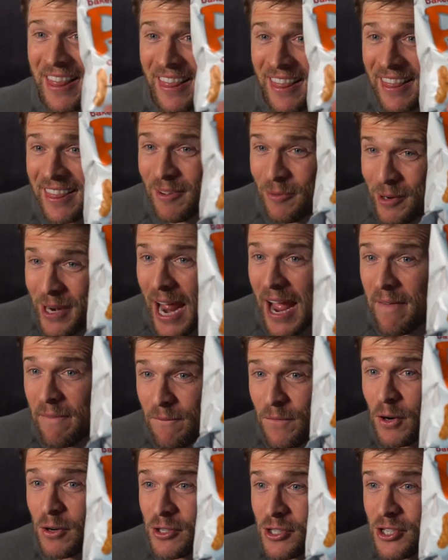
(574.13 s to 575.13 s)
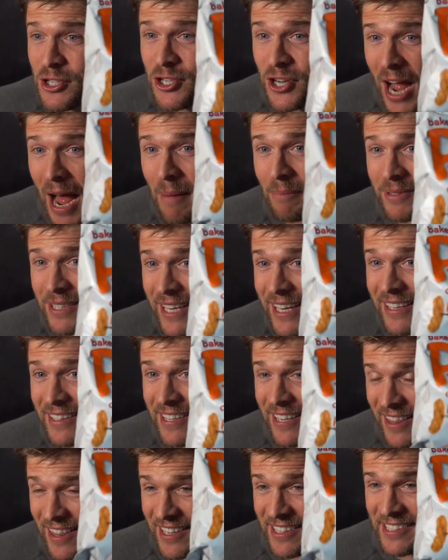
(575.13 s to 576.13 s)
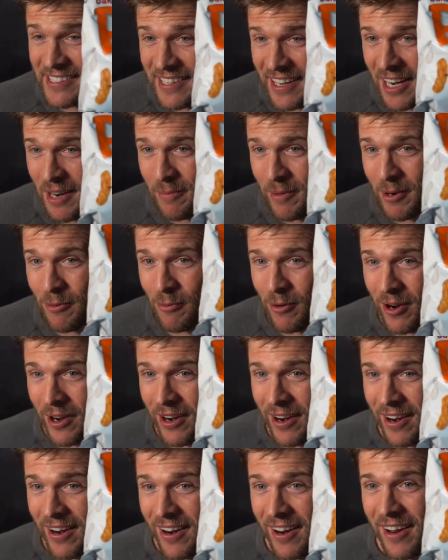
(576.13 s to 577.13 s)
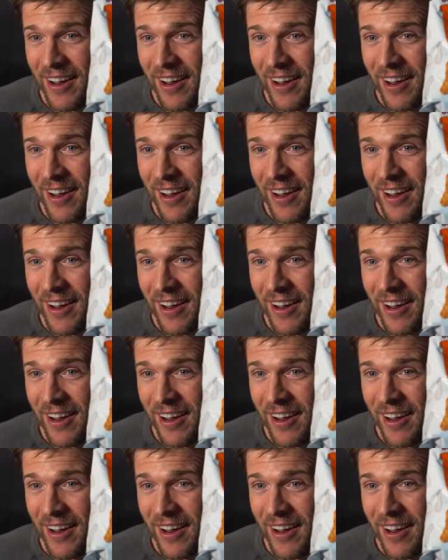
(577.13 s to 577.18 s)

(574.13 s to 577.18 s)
when I first chomped into this cinnamon one,